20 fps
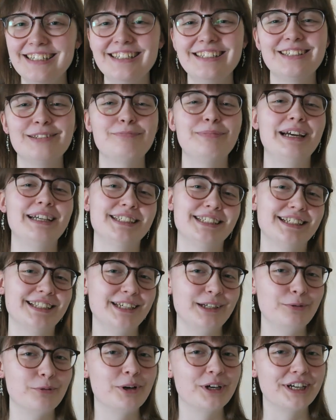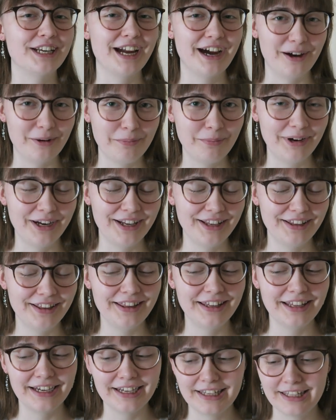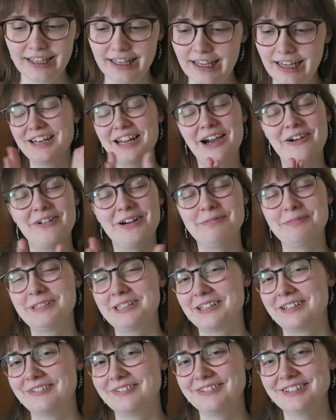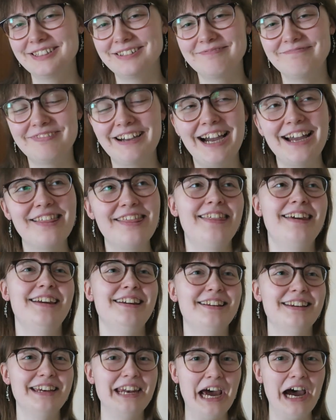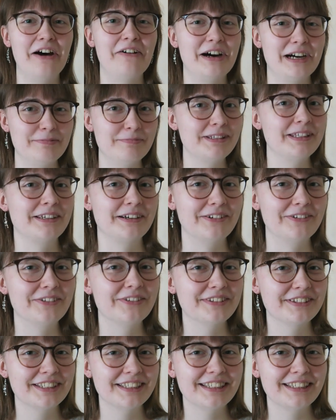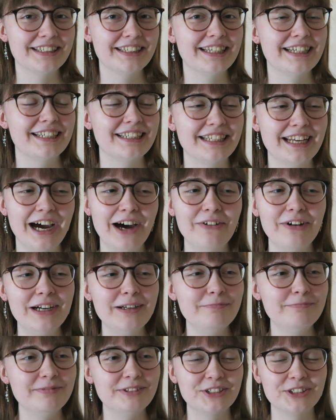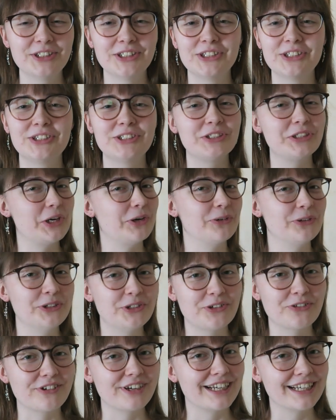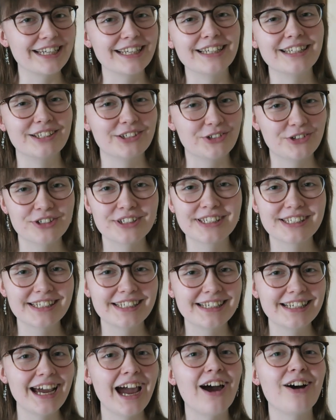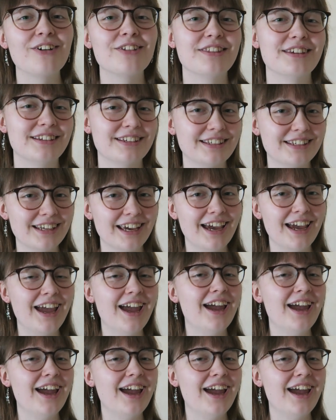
is basically what got me. Like, now I'm sold. I think now I'm sold. Like, now I'm just so intrigued and interested how this